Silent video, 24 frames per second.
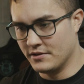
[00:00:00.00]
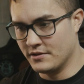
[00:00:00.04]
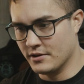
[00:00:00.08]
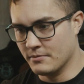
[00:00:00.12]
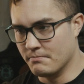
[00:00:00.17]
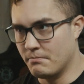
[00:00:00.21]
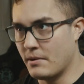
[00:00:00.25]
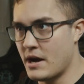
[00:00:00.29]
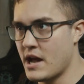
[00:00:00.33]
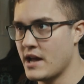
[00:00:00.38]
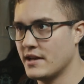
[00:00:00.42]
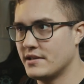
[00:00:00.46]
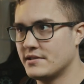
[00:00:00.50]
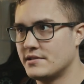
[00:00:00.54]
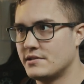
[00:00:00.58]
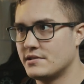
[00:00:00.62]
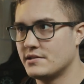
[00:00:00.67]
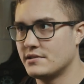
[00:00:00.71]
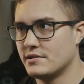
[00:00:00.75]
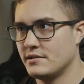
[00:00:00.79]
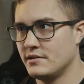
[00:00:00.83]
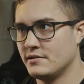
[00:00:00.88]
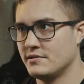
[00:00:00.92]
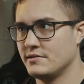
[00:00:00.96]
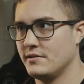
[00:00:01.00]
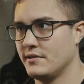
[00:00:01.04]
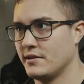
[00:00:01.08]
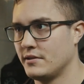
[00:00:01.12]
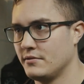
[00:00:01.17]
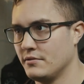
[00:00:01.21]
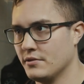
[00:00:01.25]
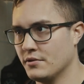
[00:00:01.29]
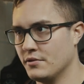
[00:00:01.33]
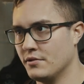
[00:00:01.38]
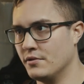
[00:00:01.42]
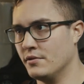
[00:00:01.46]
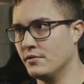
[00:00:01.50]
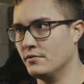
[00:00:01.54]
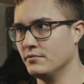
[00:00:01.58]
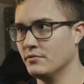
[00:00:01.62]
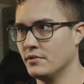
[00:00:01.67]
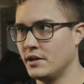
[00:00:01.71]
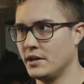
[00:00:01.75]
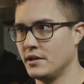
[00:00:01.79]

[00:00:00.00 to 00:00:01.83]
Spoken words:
their bikes, these, like, little